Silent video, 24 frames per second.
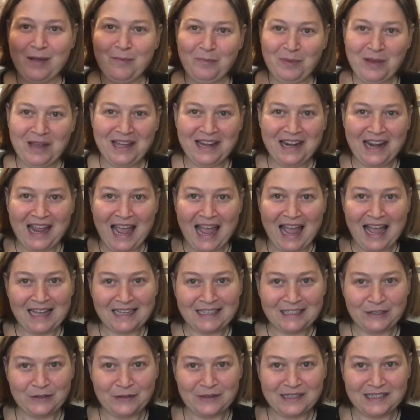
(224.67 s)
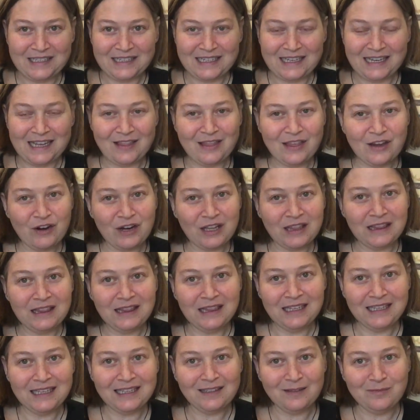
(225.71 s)
but as you can see, they're a
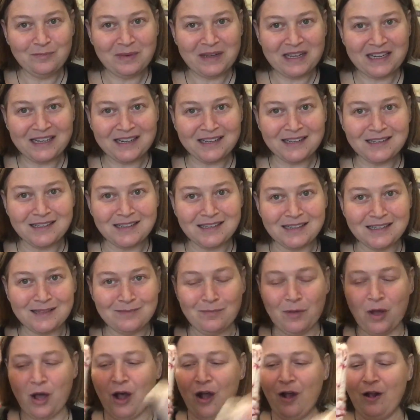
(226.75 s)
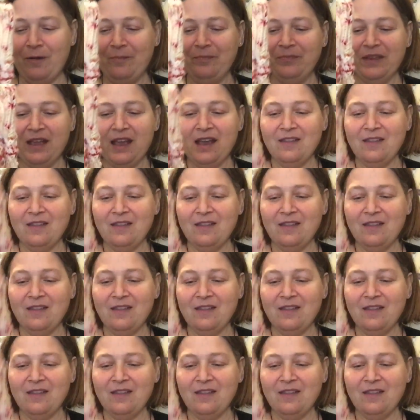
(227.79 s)
little bit small.